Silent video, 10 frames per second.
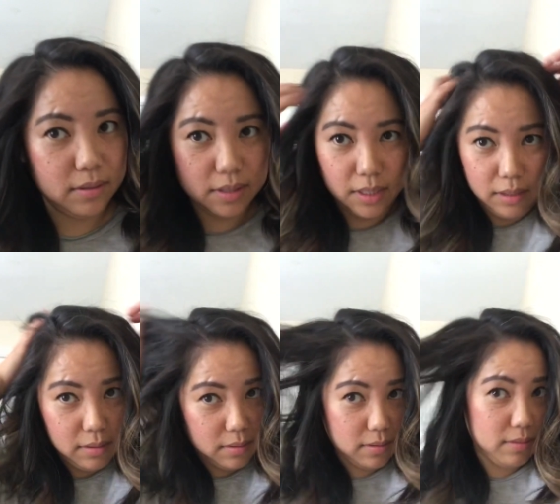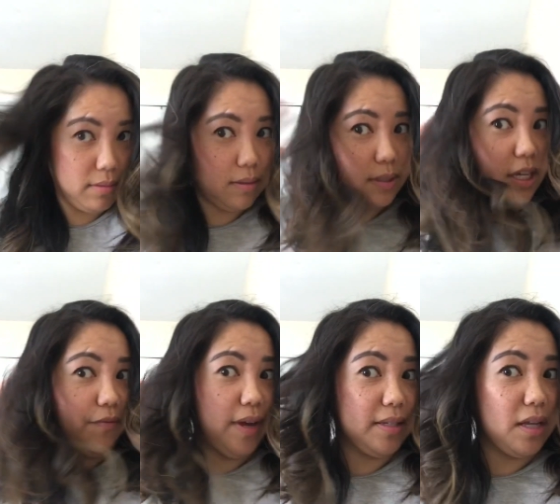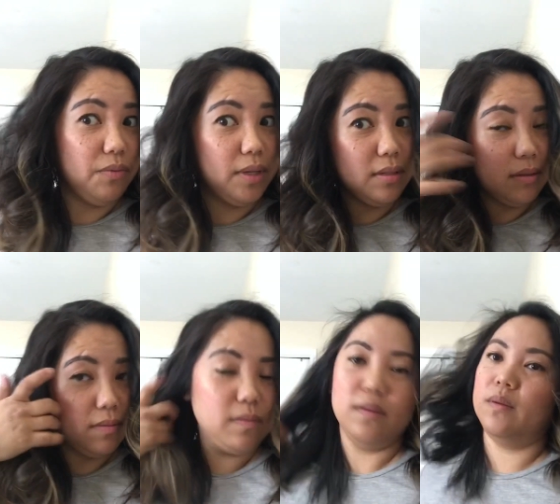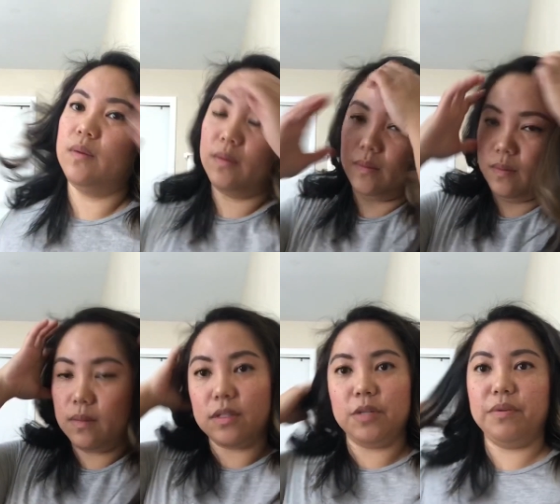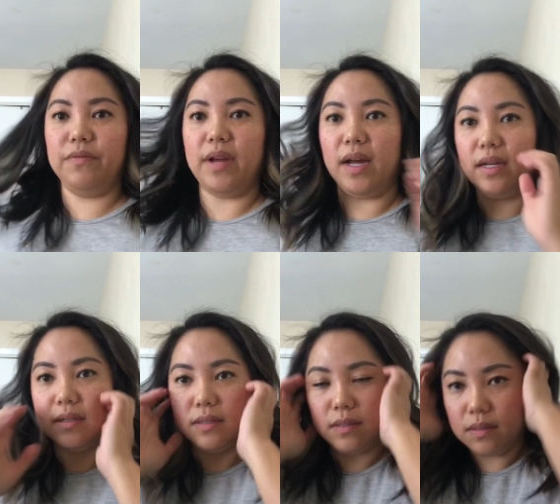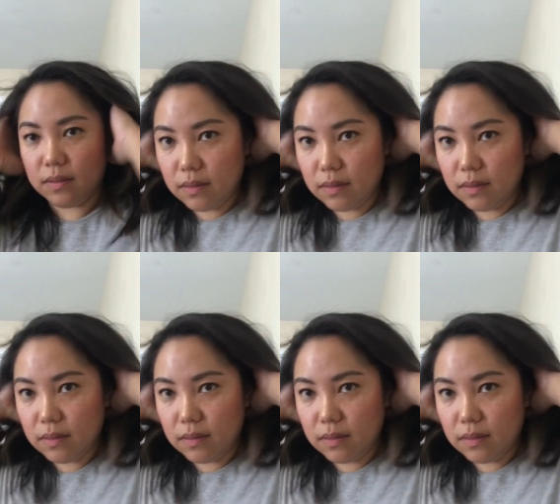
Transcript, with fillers: See? See how fast that was? Super fast.